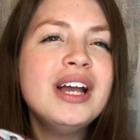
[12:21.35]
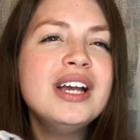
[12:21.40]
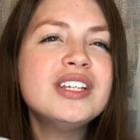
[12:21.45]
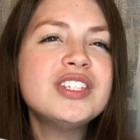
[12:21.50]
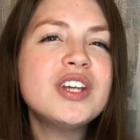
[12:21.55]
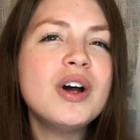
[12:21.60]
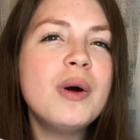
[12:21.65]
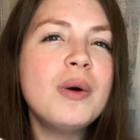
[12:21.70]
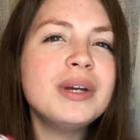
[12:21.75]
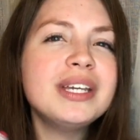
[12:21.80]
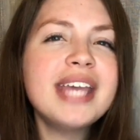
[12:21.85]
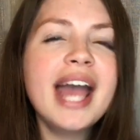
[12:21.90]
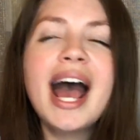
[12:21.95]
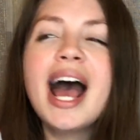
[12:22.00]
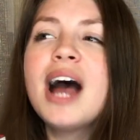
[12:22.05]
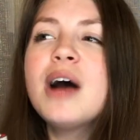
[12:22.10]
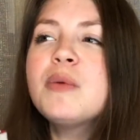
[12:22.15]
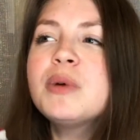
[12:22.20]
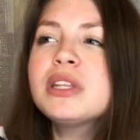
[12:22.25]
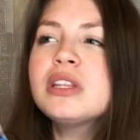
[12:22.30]
So
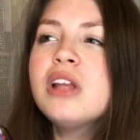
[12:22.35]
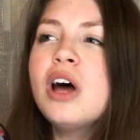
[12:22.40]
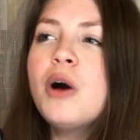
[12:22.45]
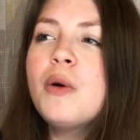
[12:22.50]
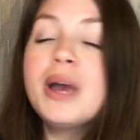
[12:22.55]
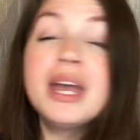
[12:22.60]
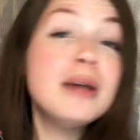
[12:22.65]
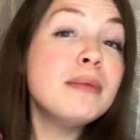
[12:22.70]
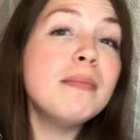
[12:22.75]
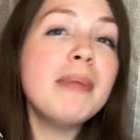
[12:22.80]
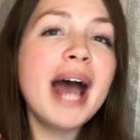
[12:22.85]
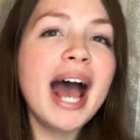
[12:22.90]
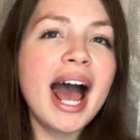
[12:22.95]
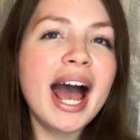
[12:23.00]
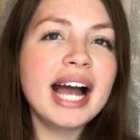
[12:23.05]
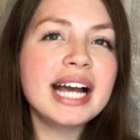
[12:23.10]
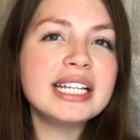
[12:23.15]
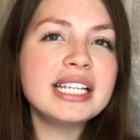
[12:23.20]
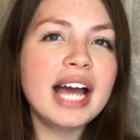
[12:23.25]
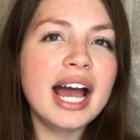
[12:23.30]
yeah, with low
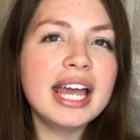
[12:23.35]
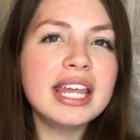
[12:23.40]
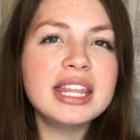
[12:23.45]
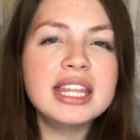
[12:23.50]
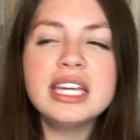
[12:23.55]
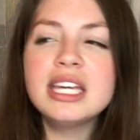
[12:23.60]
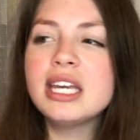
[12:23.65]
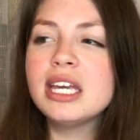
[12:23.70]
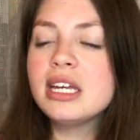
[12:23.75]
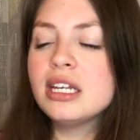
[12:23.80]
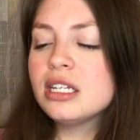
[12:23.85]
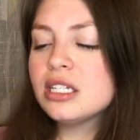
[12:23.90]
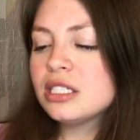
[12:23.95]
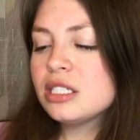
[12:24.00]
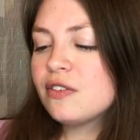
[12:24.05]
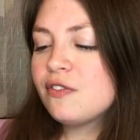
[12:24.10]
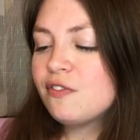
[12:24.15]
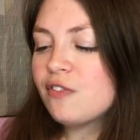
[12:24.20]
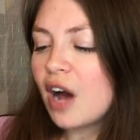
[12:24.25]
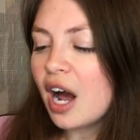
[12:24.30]
impact, I think it is
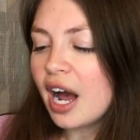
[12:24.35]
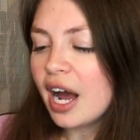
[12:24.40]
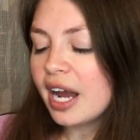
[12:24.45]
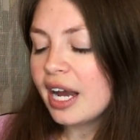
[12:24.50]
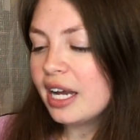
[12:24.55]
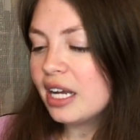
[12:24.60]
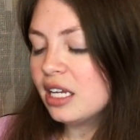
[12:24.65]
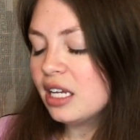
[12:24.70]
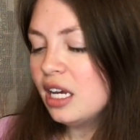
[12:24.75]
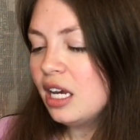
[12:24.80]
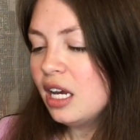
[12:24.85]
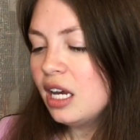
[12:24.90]
fine.